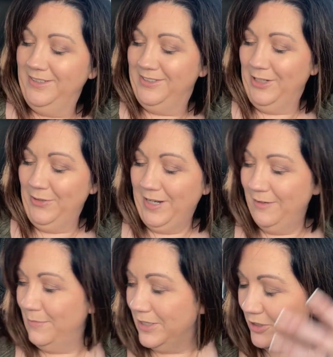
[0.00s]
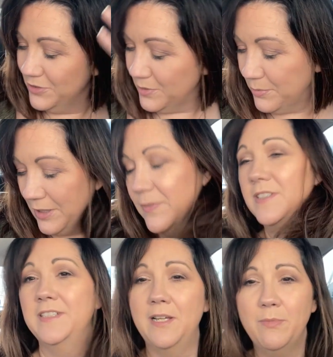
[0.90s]
so I have my usual
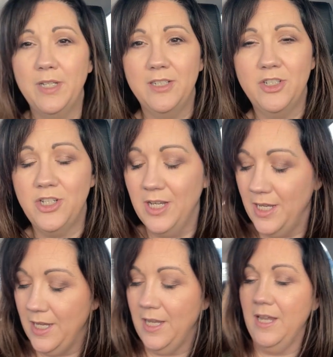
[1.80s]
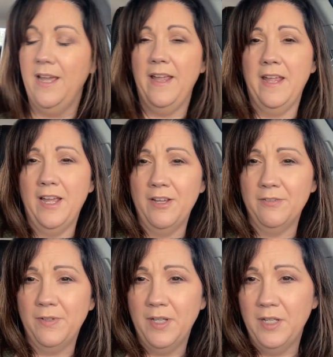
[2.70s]
breakfast sandwich. I
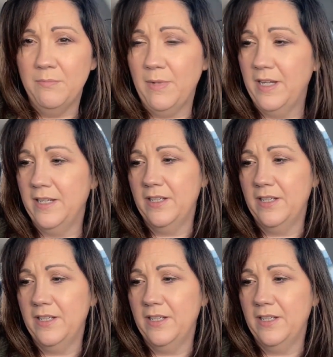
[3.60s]
have my